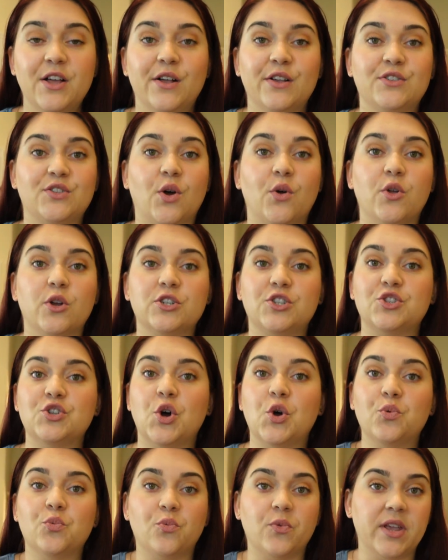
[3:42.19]
So there's
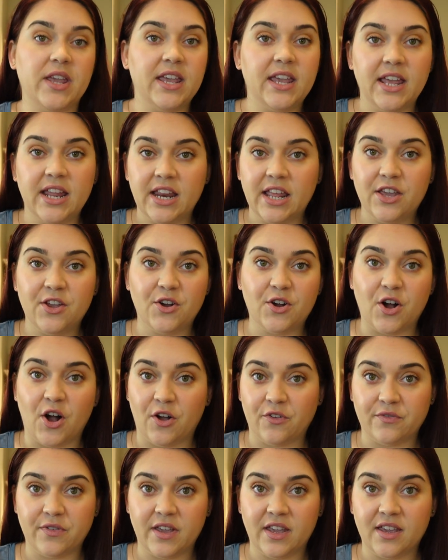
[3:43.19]
no reheating your
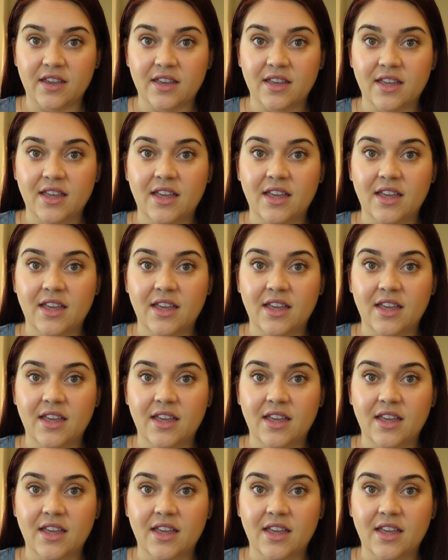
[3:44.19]
coffee.